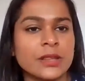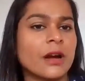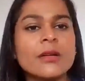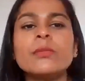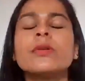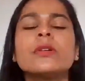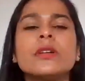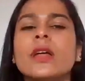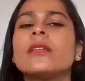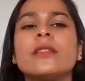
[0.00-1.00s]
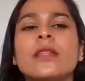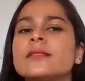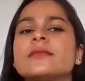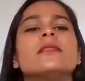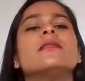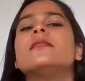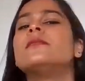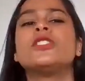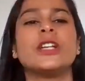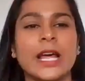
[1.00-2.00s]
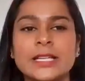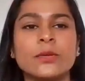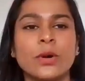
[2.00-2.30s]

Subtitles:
They are important in other things in the genetic